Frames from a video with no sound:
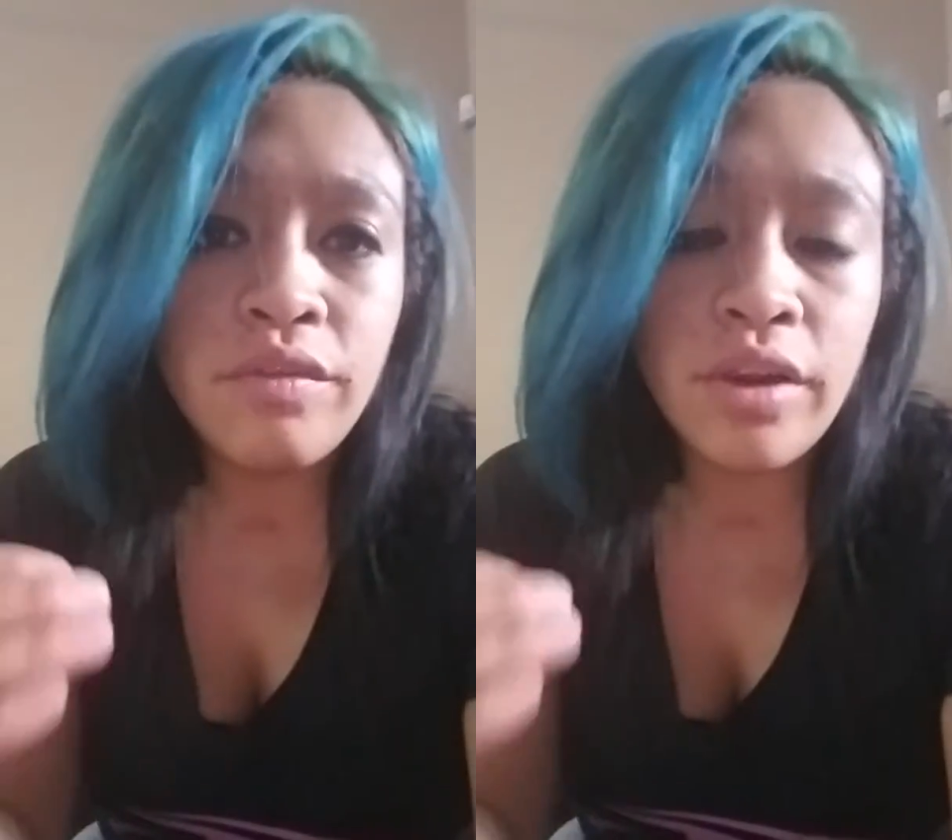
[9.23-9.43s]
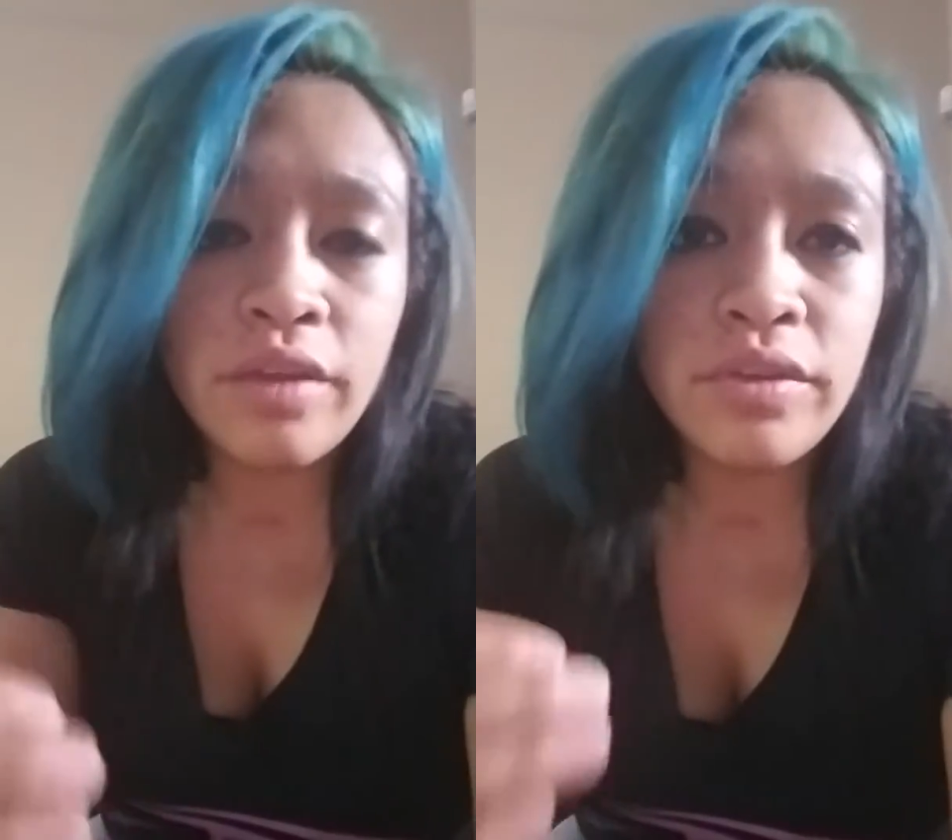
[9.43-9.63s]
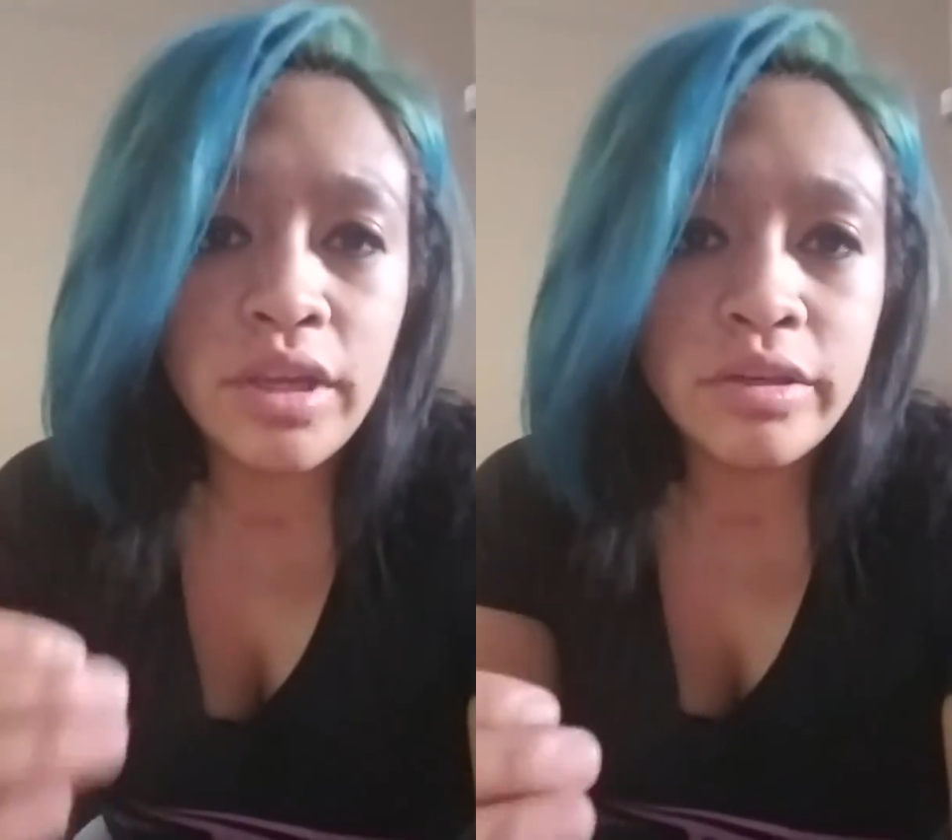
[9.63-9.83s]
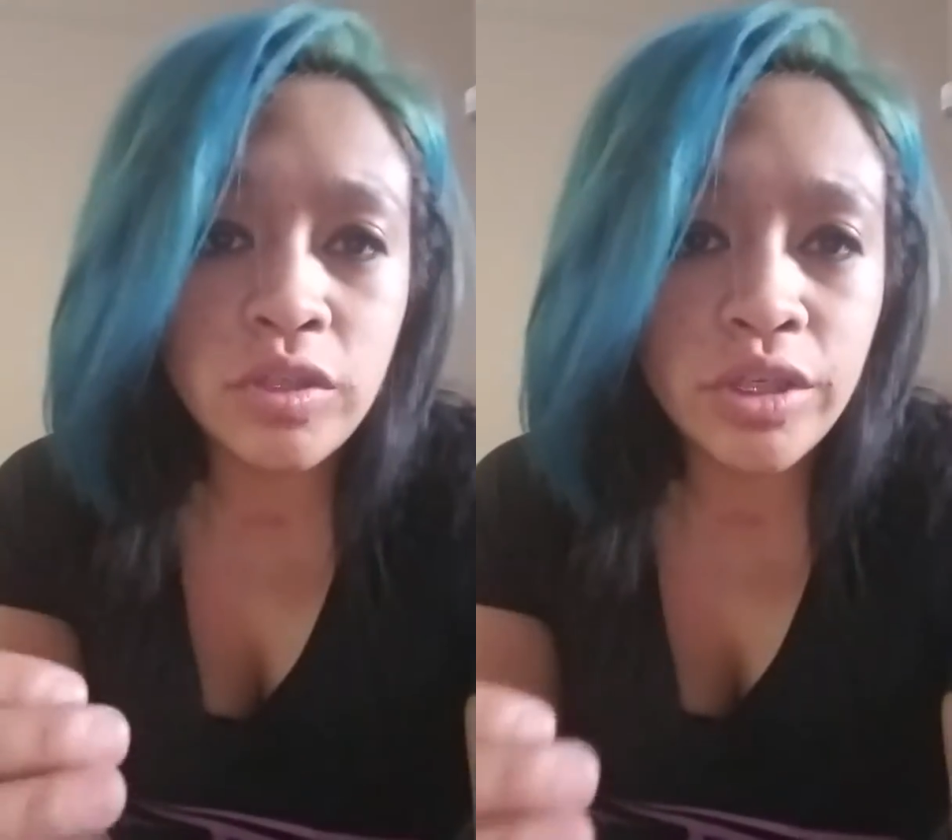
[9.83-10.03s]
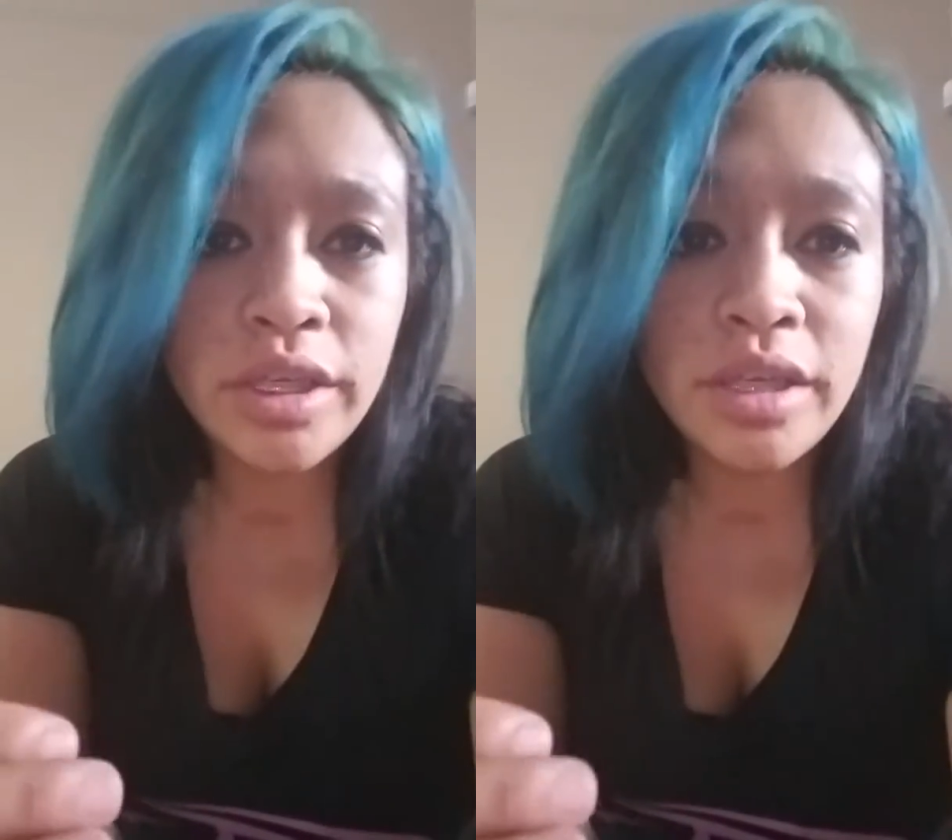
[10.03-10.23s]
your AdvoCare
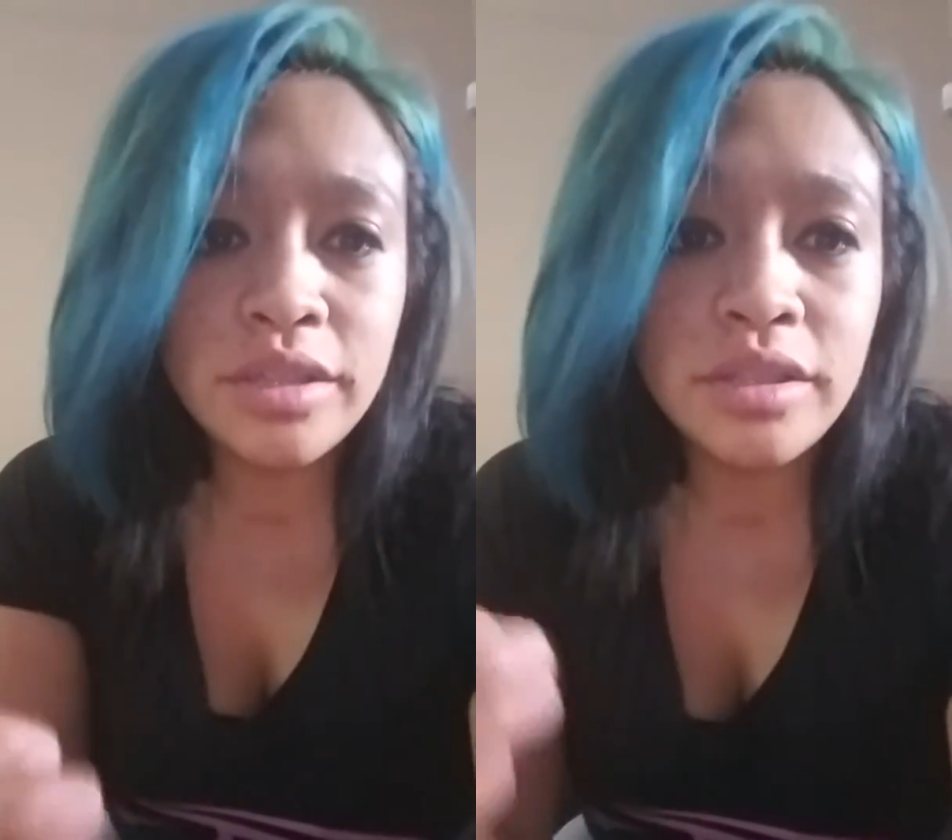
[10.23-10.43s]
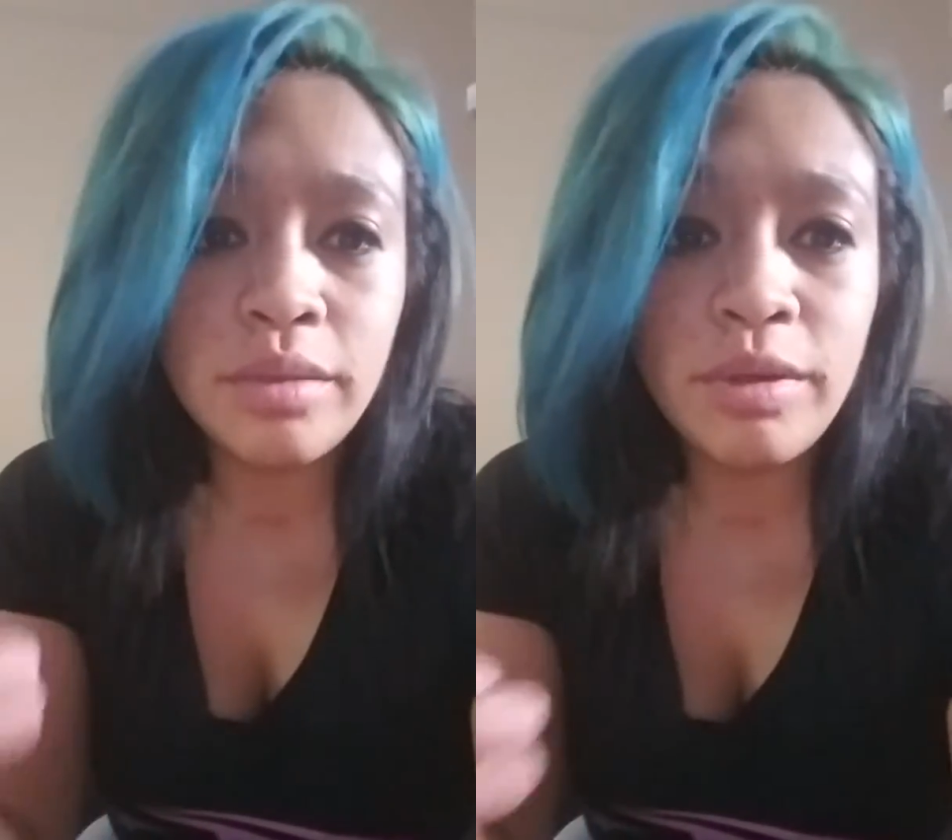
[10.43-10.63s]
journey is gonna